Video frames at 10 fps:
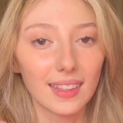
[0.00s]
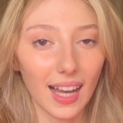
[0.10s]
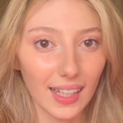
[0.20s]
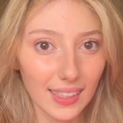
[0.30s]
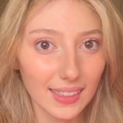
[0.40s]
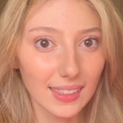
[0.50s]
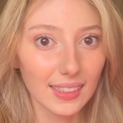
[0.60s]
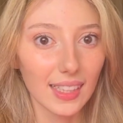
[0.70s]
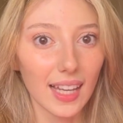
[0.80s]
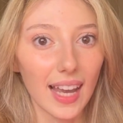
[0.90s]

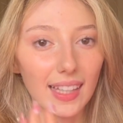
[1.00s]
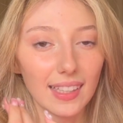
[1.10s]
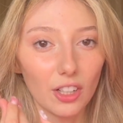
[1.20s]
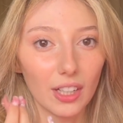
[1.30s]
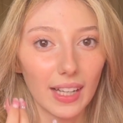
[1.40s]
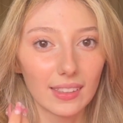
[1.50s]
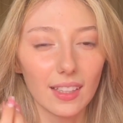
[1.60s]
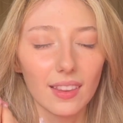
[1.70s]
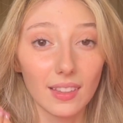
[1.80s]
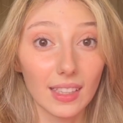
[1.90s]
tights, and they are like the
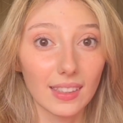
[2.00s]
thick